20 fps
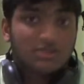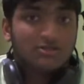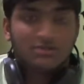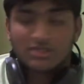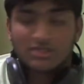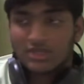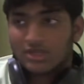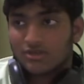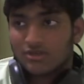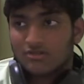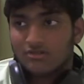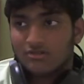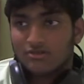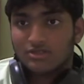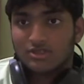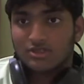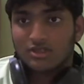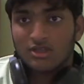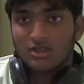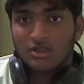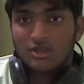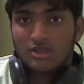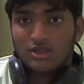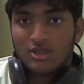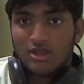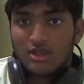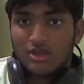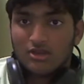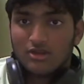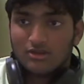channels,
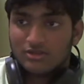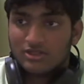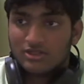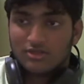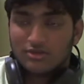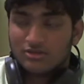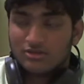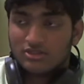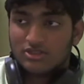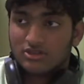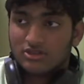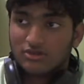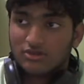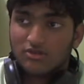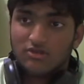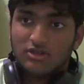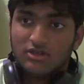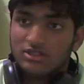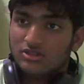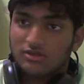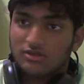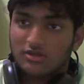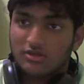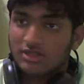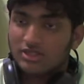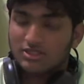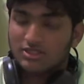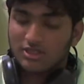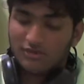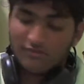tell their stories and all that
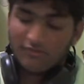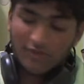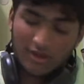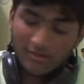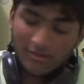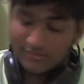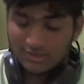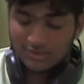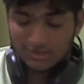stuff. I was